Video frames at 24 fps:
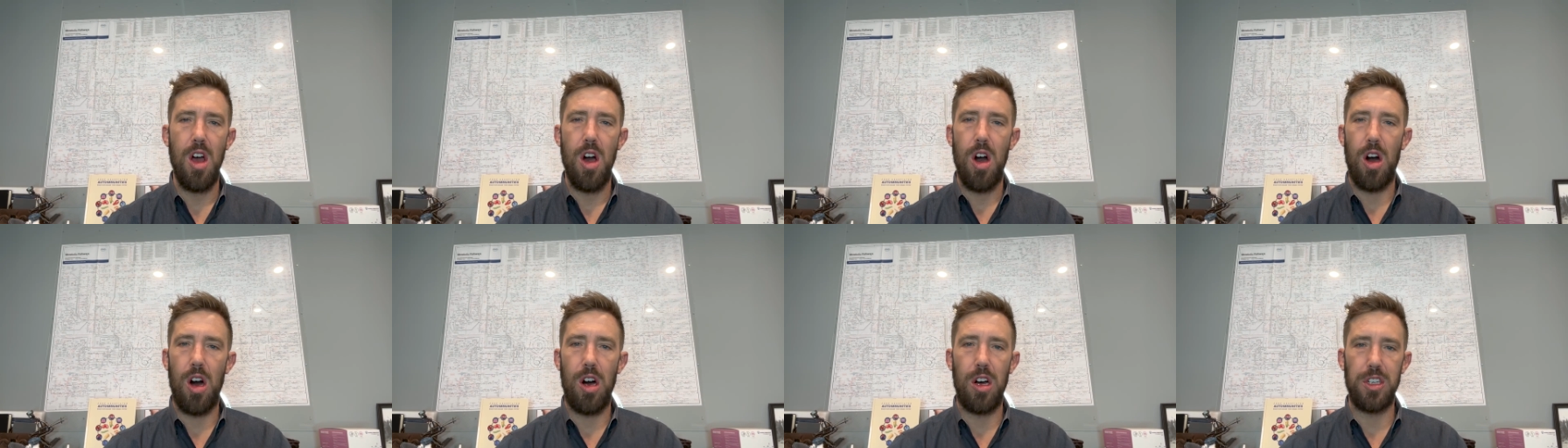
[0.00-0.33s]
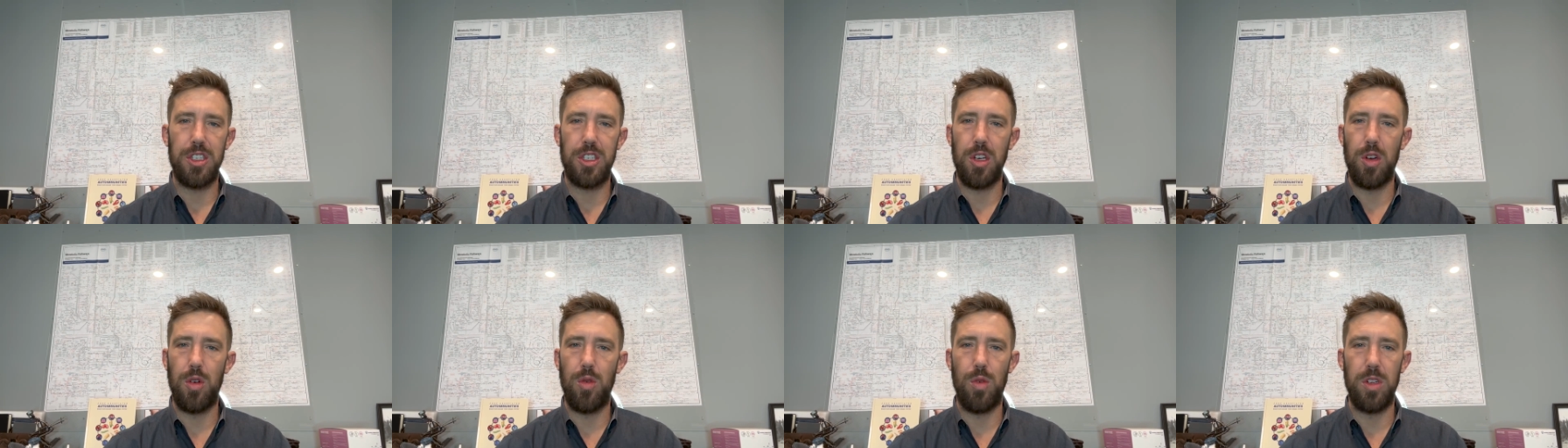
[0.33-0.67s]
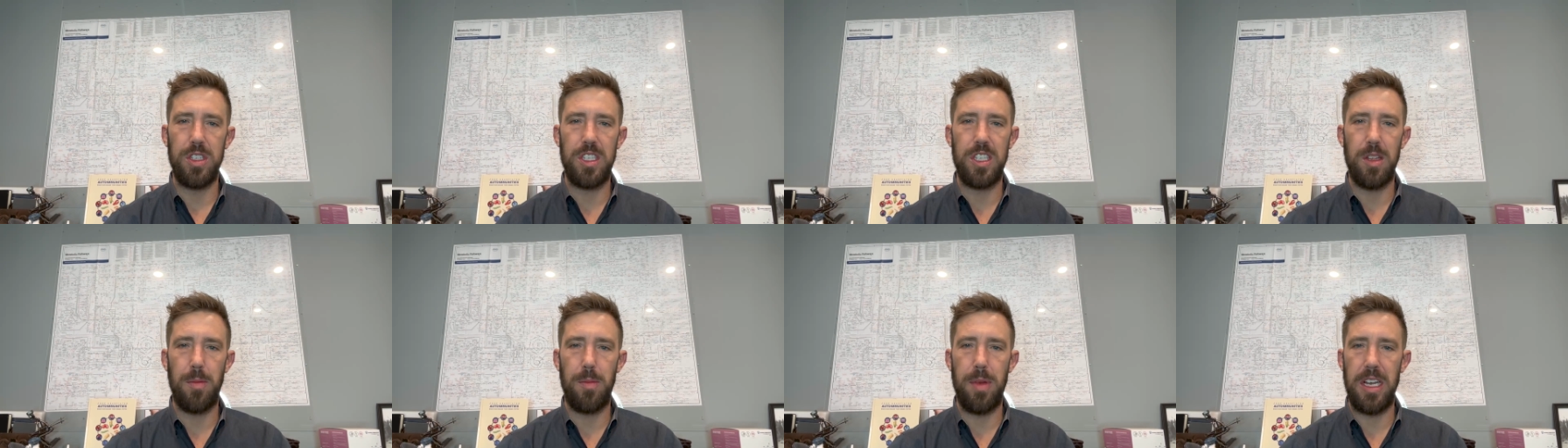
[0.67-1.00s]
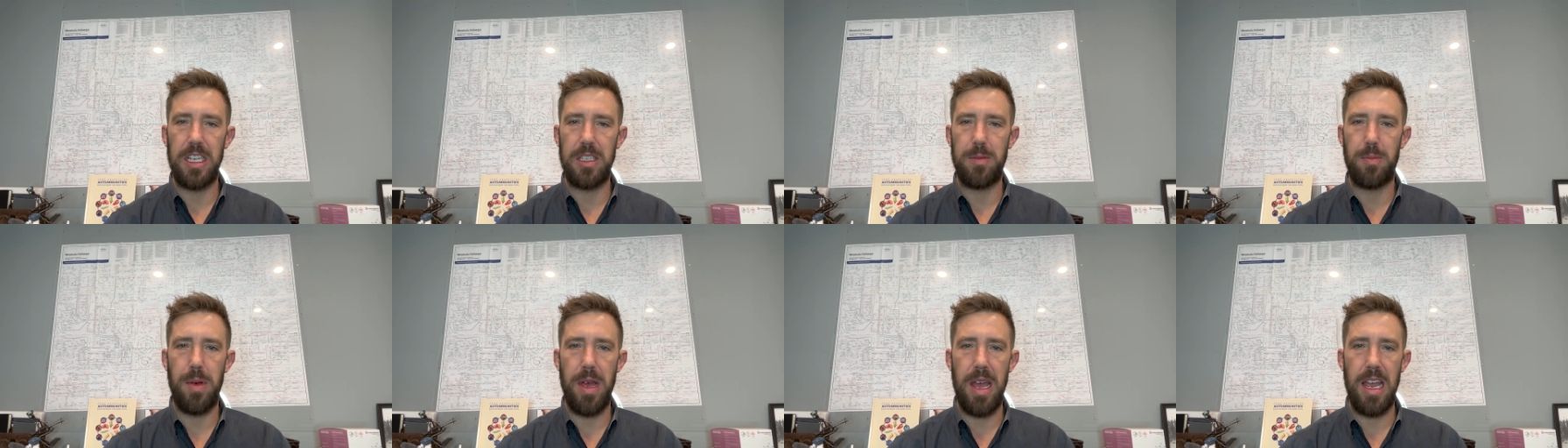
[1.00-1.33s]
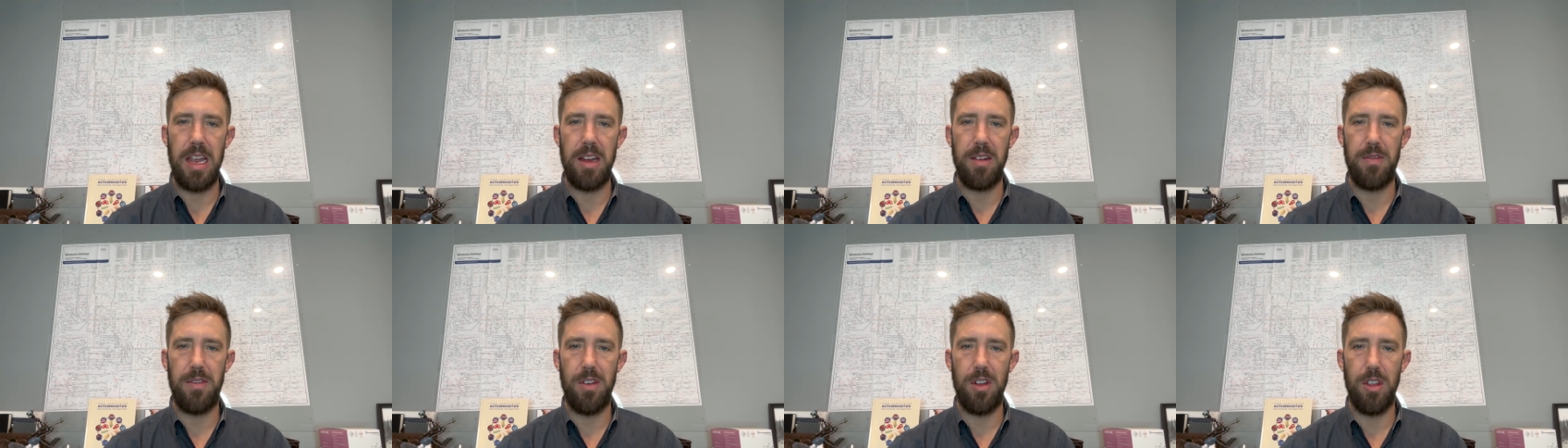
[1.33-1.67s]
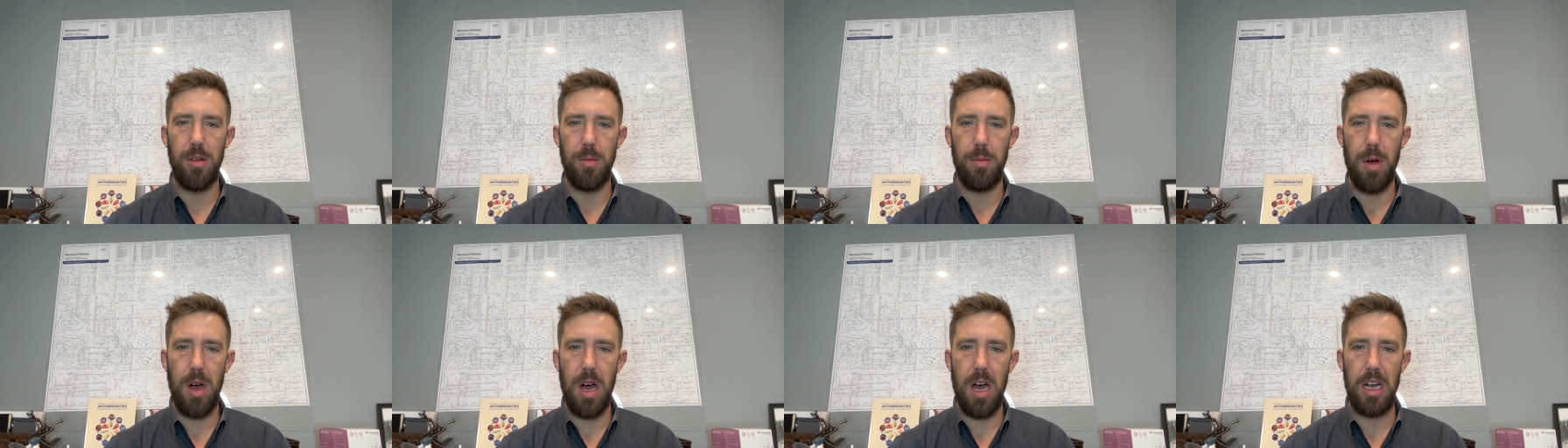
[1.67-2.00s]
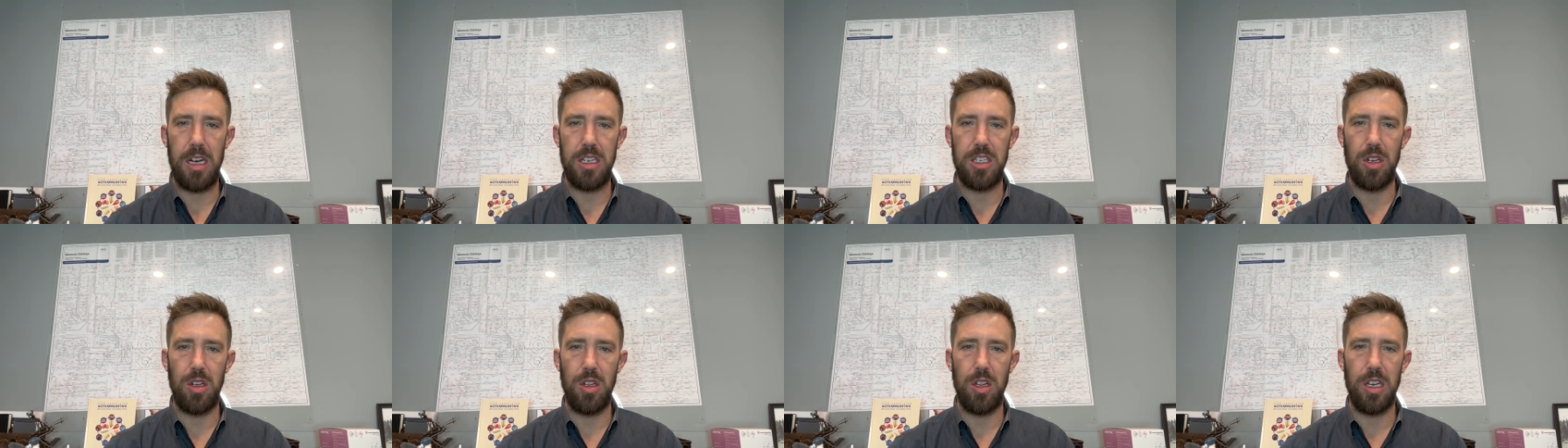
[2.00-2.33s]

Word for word: also what's the best bang for the buck so